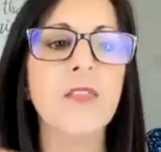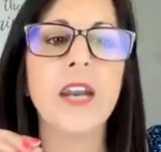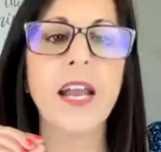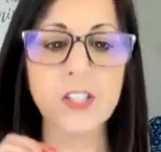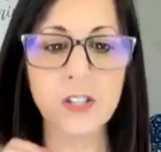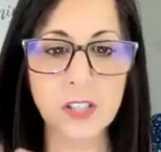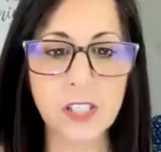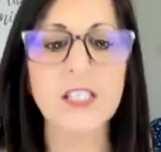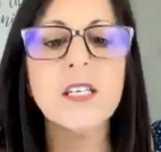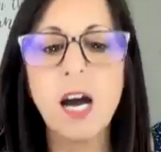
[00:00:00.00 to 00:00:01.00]
that I
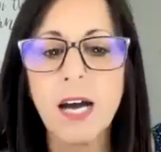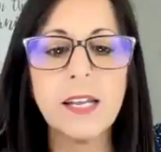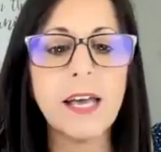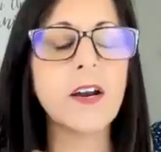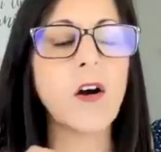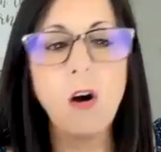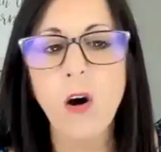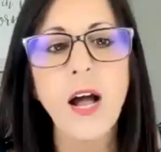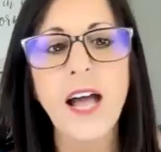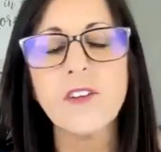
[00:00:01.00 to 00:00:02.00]
did not at
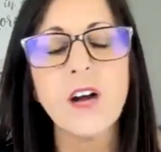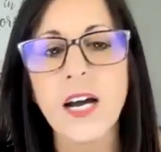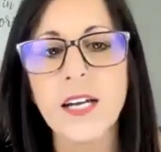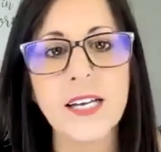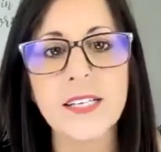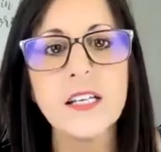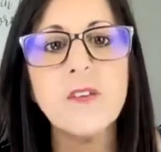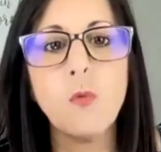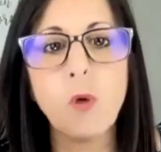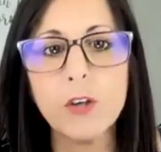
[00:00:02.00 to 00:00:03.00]
all have context
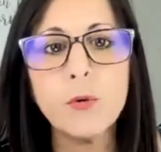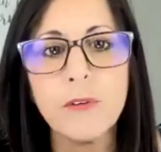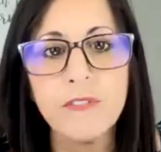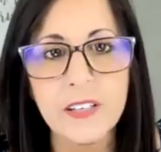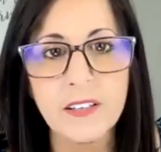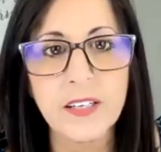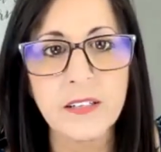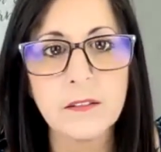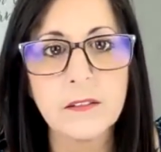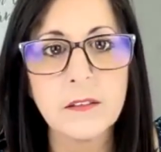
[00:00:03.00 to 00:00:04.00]
of what you were feeling
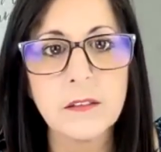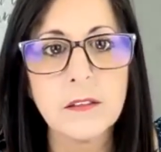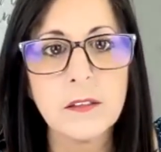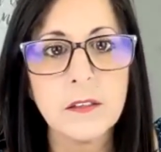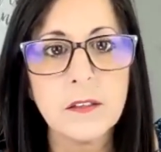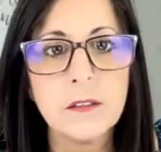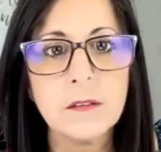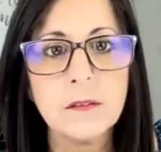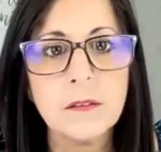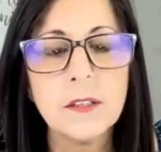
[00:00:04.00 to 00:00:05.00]

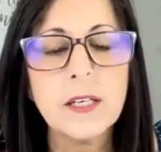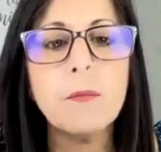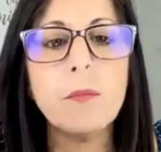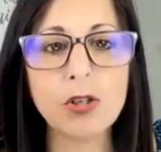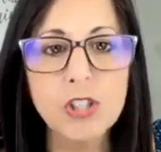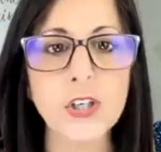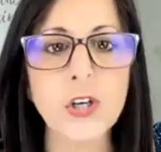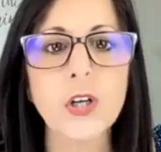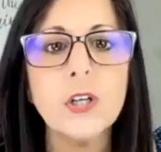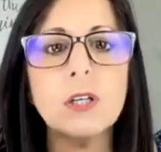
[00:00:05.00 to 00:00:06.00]
the
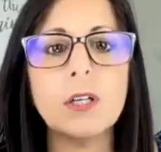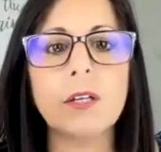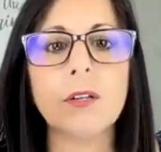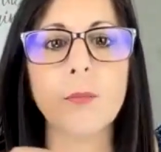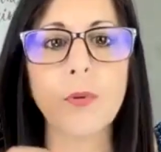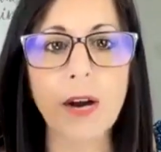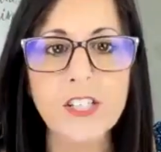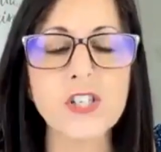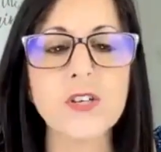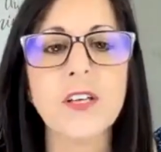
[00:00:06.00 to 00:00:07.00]
emotional, the
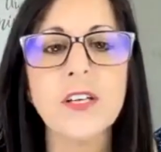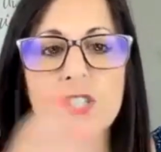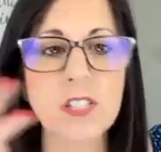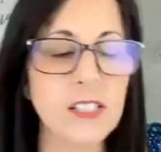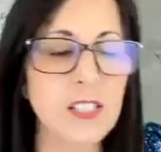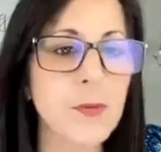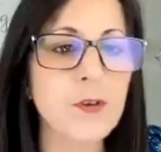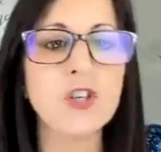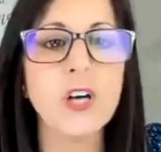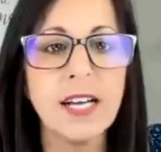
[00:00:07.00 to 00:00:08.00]
pressure, the, just the
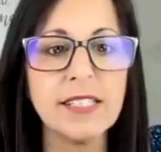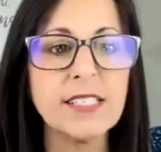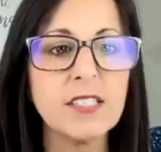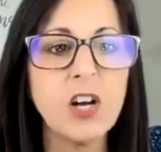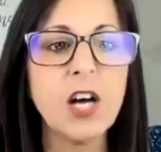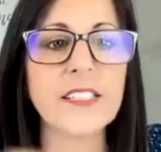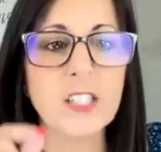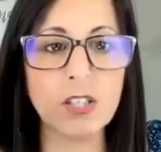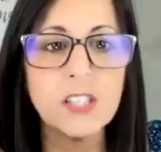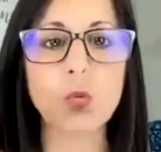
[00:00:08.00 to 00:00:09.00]
spiritual context of all
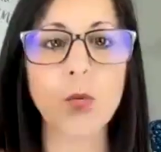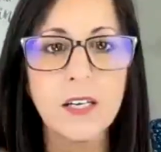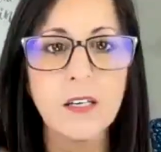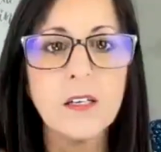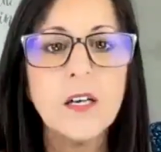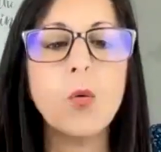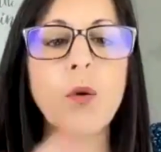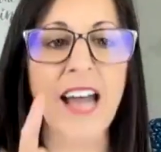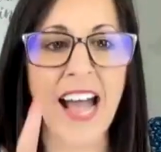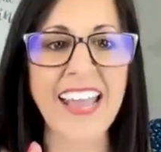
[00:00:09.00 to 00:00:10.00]
until this week
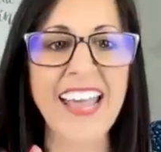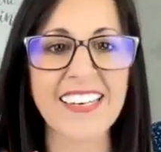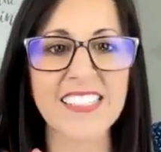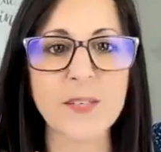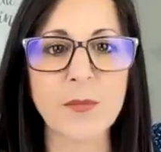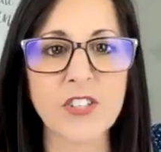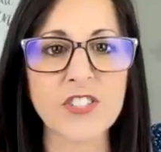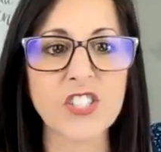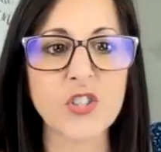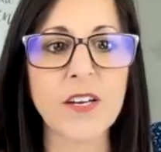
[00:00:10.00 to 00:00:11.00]
when I had a similar
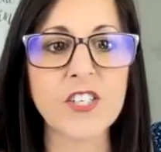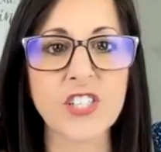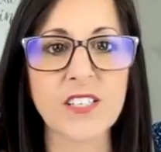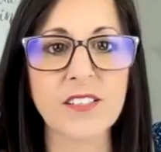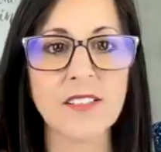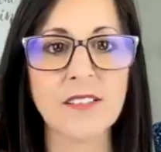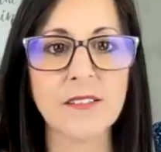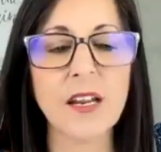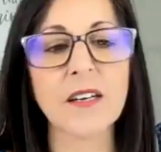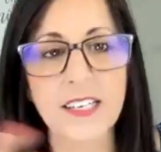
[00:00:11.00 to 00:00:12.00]
situation.
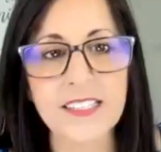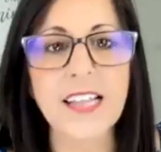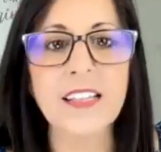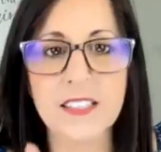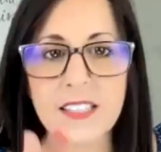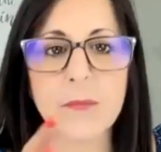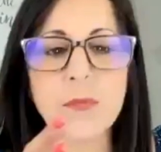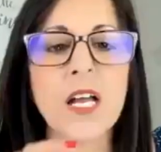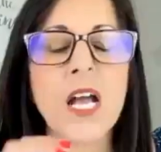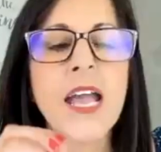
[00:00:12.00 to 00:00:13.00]
Not, not exactly the same,
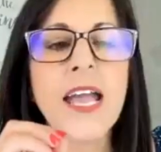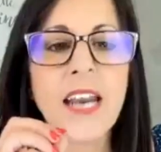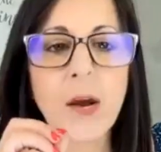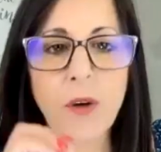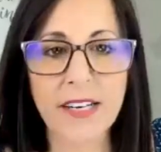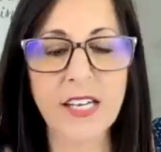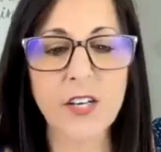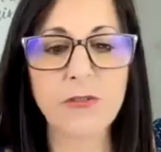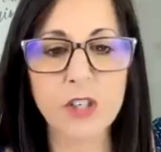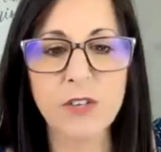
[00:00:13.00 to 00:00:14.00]
but, and I want to tell
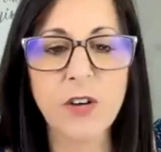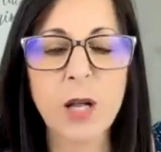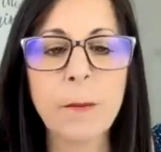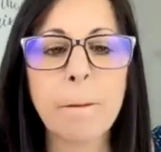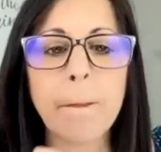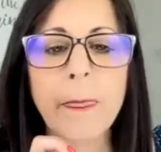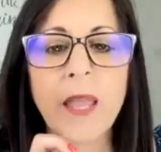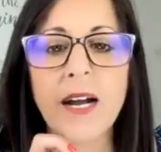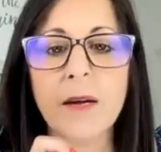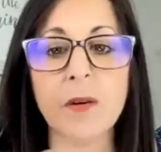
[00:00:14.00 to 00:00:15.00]
you, first of all,
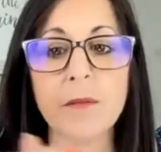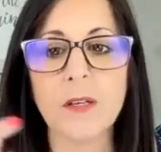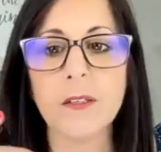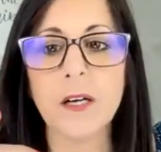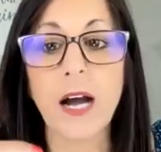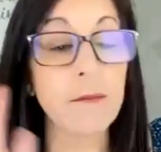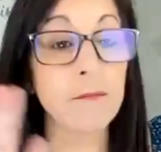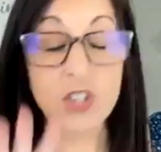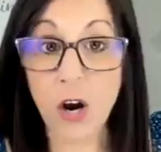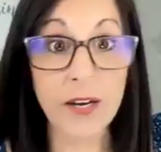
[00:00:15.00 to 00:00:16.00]
um, I'm
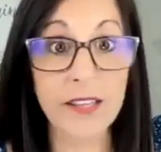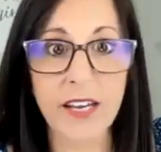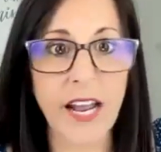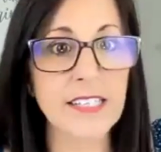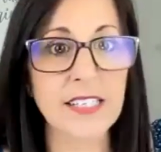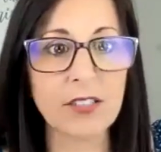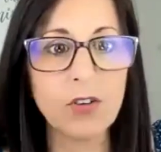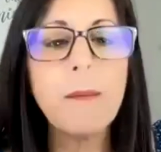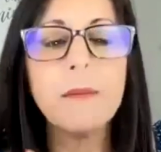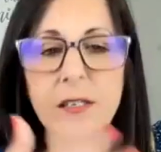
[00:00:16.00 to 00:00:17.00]
sorry that I didn't.
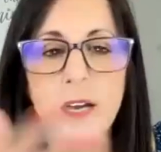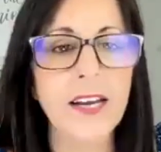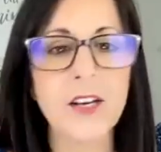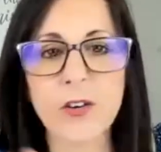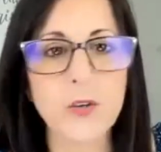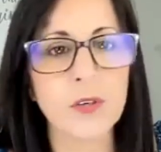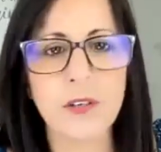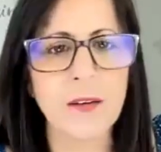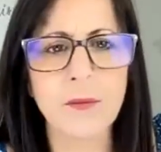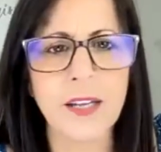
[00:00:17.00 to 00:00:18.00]
I mean, I know you were
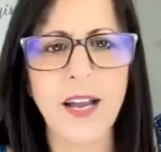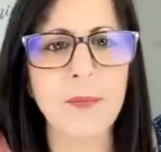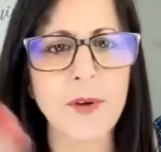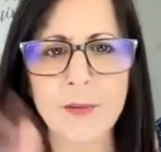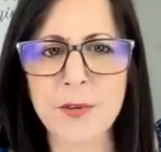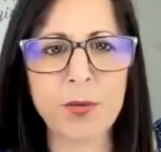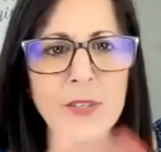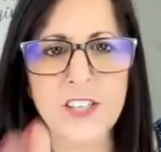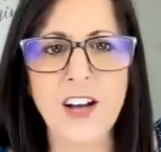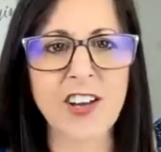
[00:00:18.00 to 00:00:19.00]
like, what? I prayed with you,
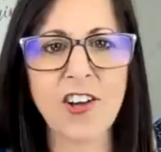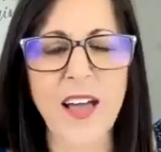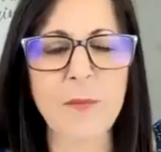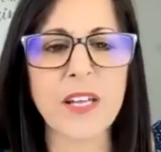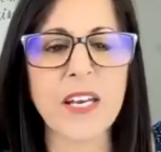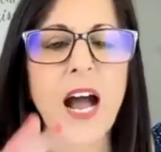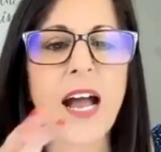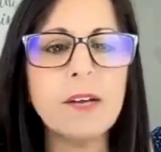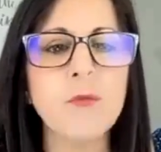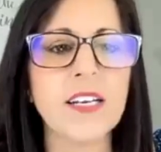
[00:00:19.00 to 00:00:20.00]
we talked, all that, but
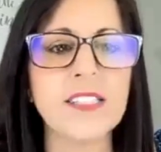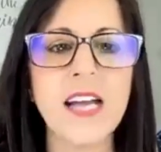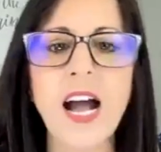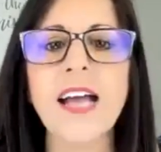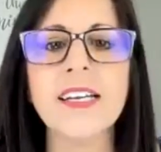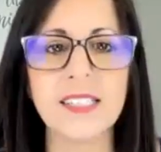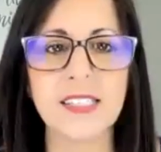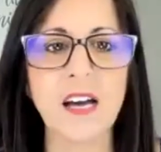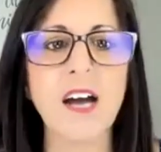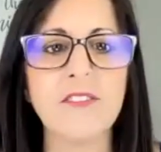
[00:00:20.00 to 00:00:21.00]
I want to say I did
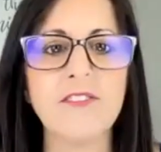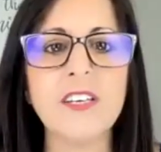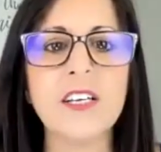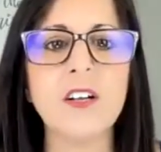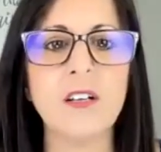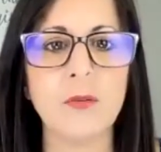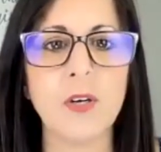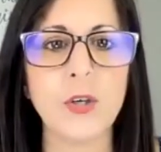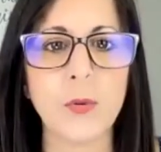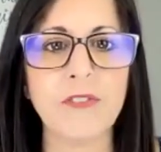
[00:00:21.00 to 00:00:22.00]
not feel
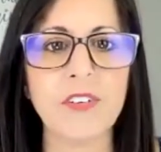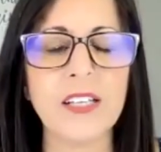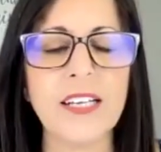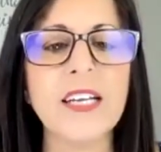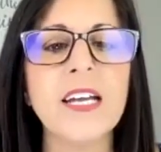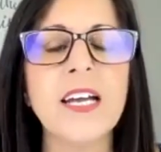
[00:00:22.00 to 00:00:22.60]
what you were feeling.